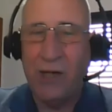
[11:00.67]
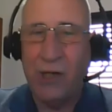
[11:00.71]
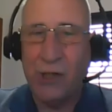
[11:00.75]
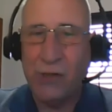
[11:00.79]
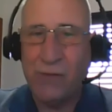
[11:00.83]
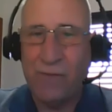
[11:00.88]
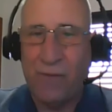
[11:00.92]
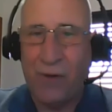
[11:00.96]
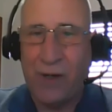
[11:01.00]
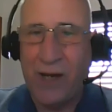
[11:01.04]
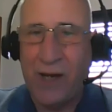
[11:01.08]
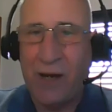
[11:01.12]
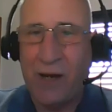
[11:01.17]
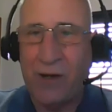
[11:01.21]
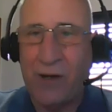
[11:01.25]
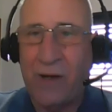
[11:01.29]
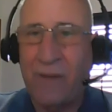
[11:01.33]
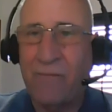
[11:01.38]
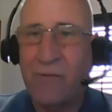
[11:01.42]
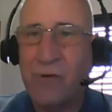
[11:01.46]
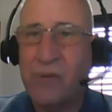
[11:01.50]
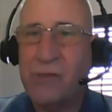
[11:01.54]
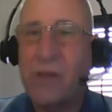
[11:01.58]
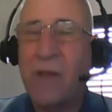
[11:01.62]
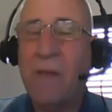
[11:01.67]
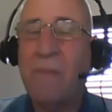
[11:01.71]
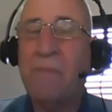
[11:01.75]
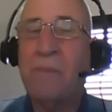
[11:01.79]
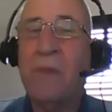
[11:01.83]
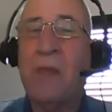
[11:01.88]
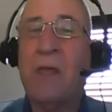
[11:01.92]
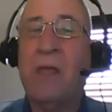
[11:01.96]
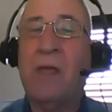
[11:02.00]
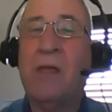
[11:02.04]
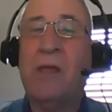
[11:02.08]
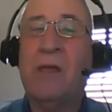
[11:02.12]
for caregivers.
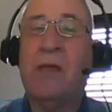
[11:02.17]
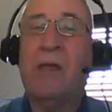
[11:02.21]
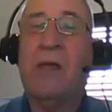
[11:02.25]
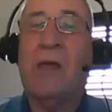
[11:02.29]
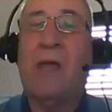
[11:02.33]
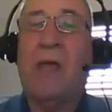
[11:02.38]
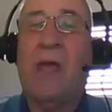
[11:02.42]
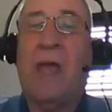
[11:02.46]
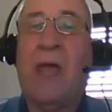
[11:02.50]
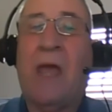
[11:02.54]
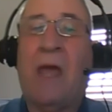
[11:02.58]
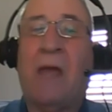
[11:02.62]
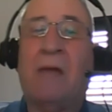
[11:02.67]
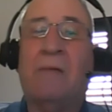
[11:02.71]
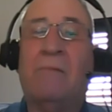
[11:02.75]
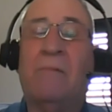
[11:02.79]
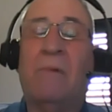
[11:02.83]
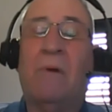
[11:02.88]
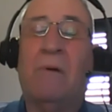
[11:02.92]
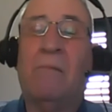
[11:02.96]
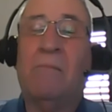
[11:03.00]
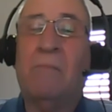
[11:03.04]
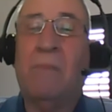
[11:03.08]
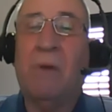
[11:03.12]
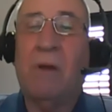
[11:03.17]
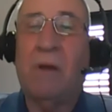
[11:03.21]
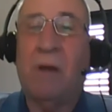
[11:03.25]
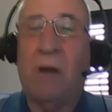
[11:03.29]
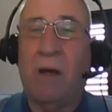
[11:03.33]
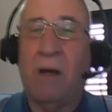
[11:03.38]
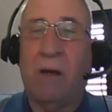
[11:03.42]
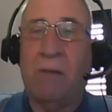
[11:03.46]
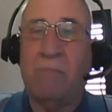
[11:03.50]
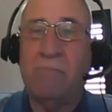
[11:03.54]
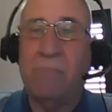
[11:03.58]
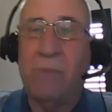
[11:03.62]
And
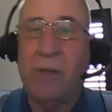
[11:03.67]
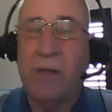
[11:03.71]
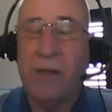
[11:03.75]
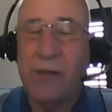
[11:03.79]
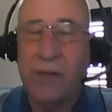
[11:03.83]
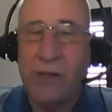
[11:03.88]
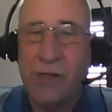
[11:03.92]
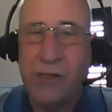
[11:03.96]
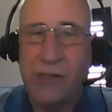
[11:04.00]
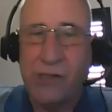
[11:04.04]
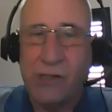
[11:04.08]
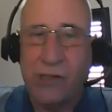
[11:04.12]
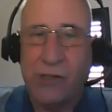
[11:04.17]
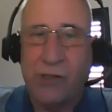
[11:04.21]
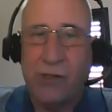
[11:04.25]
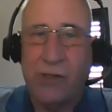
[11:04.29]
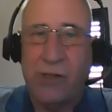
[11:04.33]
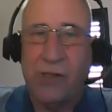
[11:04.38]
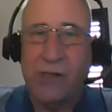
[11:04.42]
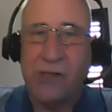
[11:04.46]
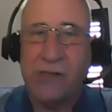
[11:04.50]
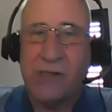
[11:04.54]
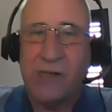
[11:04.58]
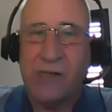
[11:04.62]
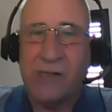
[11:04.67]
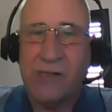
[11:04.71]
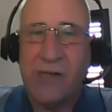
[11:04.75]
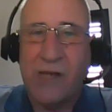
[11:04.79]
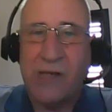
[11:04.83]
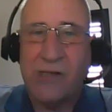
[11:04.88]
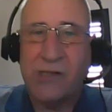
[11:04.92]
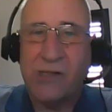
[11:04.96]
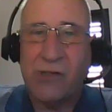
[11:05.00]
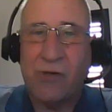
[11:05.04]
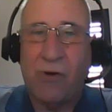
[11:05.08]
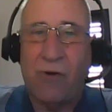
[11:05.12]
the
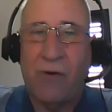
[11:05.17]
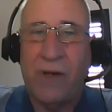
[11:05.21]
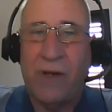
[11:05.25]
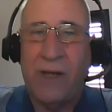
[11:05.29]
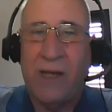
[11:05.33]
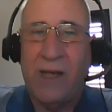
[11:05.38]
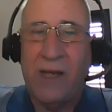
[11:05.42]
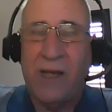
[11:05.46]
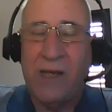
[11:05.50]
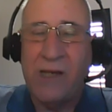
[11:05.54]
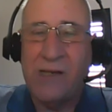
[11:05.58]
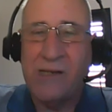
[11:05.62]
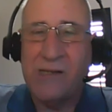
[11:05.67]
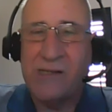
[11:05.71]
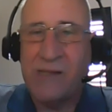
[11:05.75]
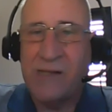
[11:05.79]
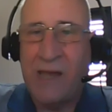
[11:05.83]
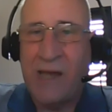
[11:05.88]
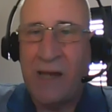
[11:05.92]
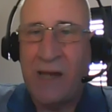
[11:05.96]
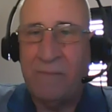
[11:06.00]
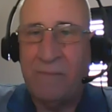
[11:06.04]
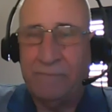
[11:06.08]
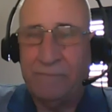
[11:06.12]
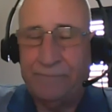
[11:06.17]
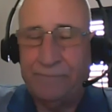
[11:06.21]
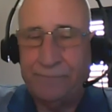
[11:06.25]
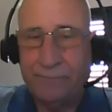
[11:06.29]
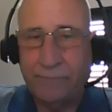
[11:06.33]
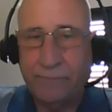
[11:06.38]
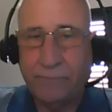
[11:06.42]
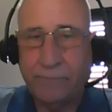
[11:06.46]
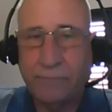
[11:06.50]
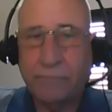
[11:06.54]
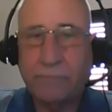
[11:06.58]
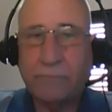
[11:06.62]
success story is that
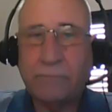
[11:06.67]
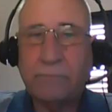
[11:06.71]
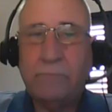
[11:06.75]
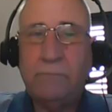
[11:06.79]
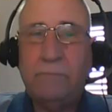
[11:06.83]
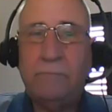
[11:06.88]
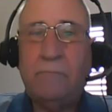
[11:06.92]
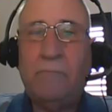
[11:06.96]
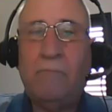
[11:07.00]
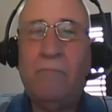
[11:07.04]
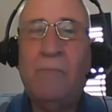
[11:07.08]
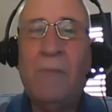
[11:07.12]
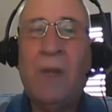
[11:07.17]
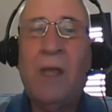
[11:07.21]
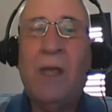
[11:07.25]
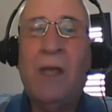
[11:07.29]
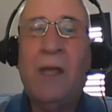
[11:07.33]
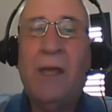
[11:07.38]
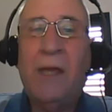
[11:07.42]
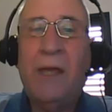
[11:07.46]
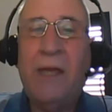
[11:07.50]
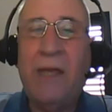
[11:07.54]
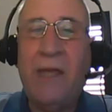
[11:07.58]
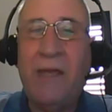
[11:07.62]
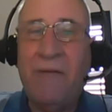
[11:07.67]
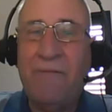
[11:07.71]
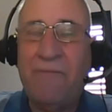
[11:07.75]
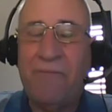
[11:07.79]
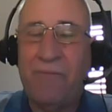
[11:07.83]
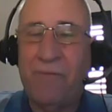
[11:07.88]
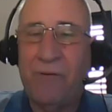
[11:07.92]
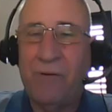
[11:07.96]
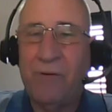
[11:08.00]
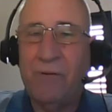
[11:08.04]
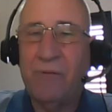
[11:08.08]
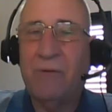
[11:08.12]
if,
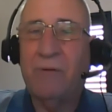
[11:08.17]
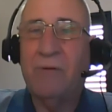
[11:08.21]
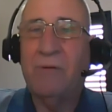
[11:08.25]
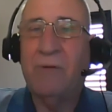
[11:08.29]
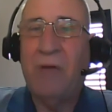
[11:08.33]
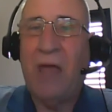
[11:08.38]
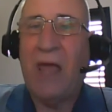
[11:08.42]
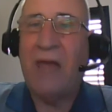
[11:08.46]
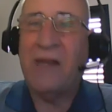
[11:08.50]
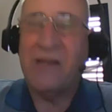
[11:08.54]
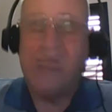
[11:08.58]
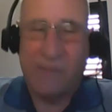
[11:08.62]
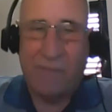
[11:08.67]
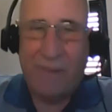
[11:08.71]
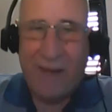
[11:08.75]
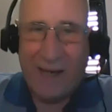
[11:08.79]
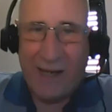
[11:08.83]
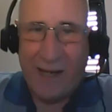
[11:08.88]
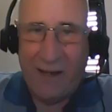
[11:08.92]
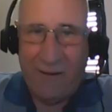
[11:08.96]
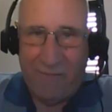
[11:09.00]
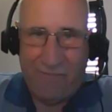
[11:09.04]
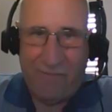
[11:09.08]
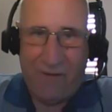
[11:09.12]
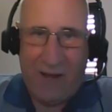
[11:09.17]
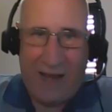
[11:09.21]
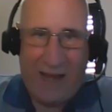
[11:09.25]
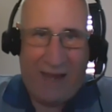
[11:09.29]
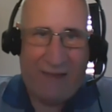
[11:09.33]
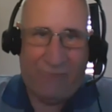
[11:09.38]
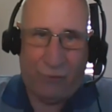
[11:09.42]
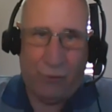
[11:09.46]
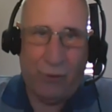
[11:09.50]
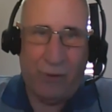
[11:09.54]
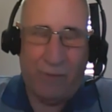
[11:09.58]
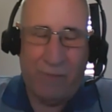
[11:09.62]
and it's a big if, I have to
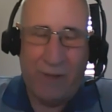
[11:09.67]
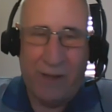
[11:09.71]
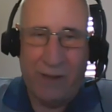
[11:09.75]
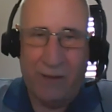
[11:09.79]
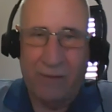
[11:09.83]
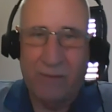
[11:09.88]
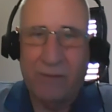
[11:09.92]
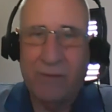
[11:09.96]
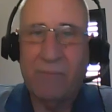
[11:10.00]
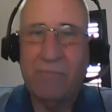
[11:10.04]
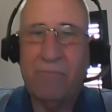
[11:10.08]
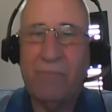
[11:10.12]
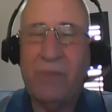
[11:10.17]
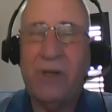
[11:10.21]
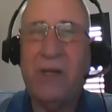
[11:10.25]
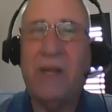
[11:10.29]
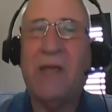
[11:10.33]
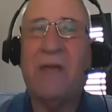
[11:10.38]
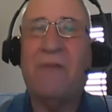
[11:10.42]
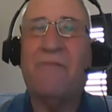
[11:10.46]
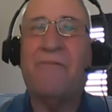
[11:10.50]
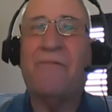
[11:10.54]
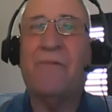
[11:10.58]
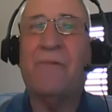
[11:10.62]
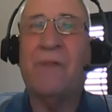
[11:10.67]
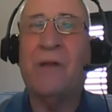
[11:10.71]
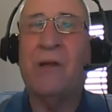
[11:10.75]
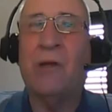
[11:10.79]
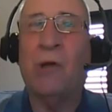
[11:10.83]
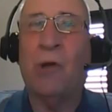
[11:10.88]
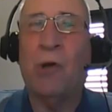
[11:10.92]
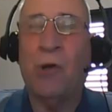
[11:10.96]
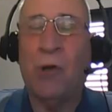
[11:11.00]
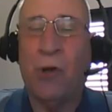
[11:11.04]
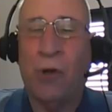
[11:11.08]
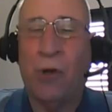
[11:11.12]
admit, but if the learner